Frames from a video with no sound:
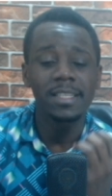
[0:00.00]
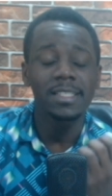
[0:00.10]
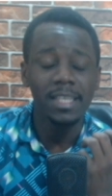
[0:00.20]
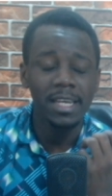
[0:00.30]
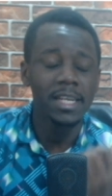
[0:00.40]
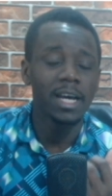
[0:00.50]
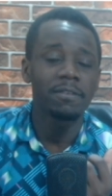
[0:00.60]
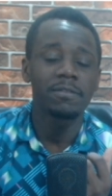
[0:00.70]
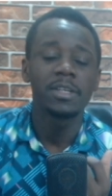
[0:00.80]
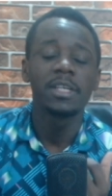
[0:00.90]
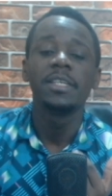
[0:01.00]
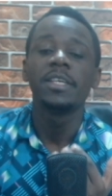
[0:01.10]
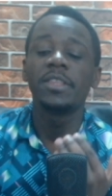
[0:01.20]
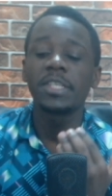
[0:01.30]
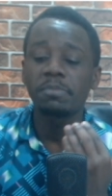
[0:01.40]
second half,
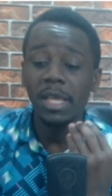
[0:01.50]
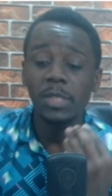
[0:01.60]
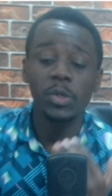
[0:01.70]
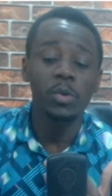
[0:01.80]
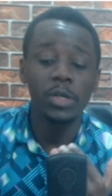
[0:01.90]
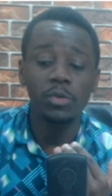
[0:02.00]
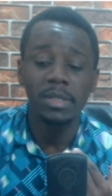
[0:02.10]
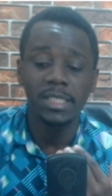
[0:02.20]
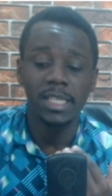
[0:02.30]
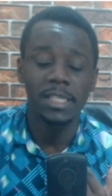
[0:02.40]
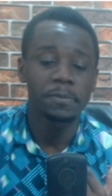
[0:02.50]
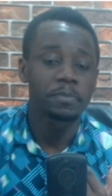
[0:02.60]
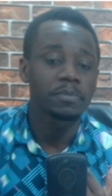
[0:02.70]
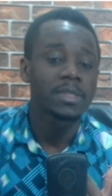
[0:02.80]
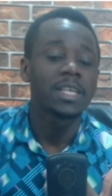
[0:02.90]
these players were nowhere to be seen.
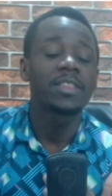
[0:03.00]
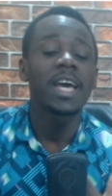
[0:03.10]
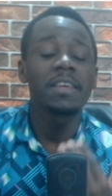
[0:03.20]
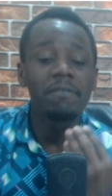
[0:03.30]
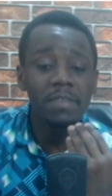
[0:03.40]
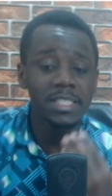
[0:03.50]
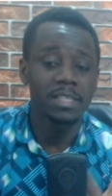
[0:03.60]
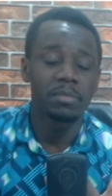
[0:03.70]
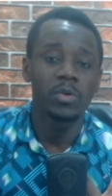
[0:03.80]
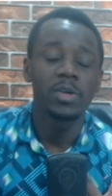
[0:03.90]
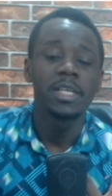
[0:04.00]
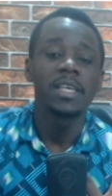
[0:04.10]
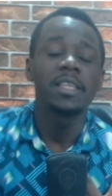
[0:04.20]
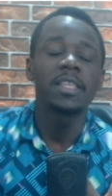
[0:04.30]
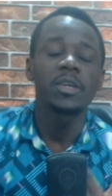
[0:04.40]
They are invisible.
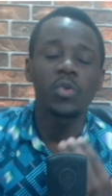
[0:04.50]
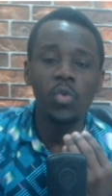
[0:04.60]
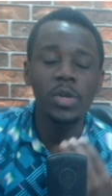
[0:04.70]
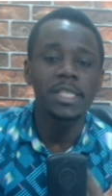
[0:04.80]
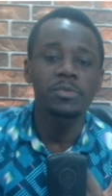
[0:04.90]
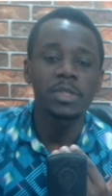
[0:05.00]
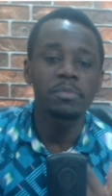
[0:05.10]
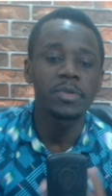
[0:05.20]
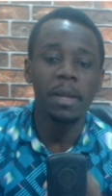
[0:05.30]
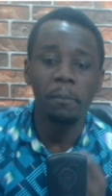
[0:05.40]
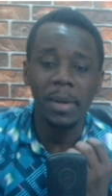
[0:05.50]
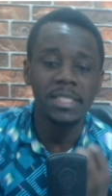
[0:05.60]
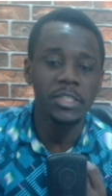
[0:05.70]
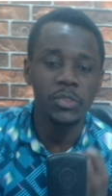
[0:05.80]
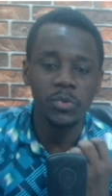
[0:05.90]
They couldn't really put up
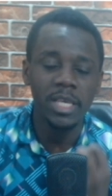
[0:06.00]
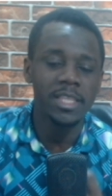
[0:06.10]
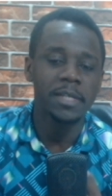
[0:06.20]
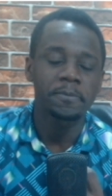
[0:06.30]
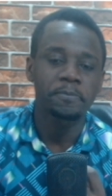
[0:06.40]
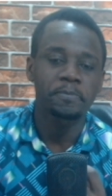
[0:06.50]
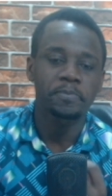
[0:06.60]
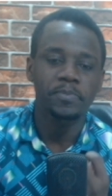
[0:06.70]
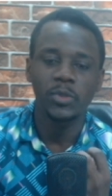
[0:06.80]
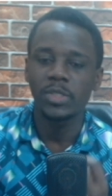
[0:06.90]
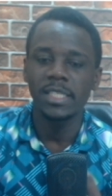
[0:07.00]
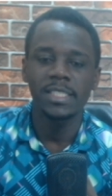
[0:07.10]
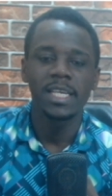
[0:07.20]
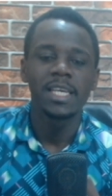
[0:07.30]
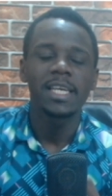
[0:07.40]
passes together. You
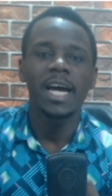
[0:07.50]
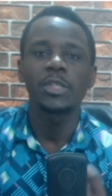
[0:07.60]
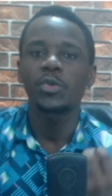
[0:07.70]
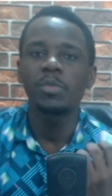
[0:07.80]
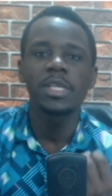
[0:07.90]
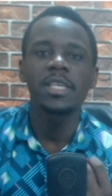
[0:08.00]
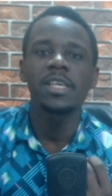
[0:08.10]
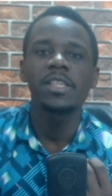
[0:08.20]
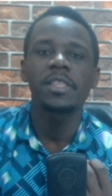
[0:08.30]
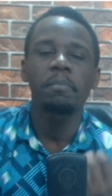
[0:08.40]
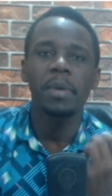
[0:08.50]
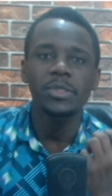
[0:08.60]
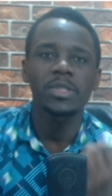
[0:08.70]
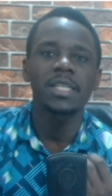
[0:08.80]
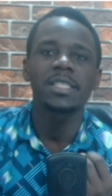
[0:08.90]
get? And to me, the
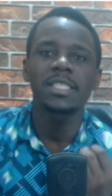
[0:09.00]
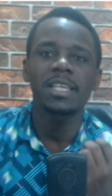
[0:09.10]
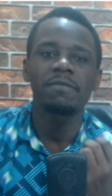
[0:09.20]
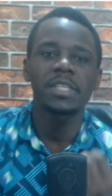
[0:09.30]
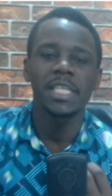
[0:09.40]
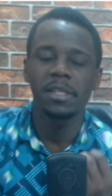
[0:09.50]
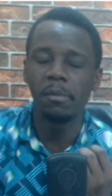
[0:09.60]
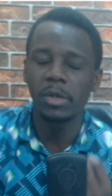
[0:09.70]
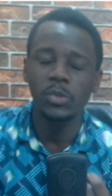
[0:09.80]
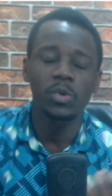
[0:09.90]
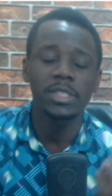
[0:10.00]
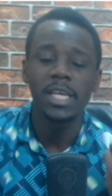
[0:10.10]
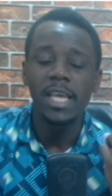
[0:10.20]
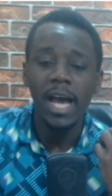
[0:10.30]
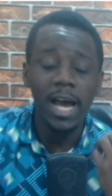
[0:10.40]
person that this affected most was
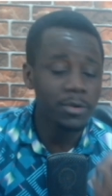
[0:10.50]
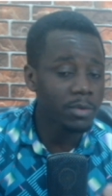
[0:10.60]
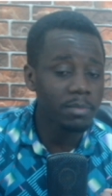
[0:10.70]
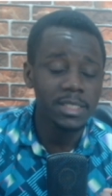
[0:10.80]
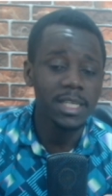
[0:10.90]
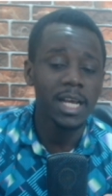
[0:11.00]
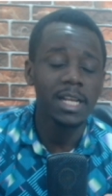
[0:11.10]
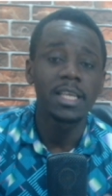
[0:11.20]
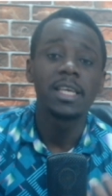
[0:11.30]
Anton Martial.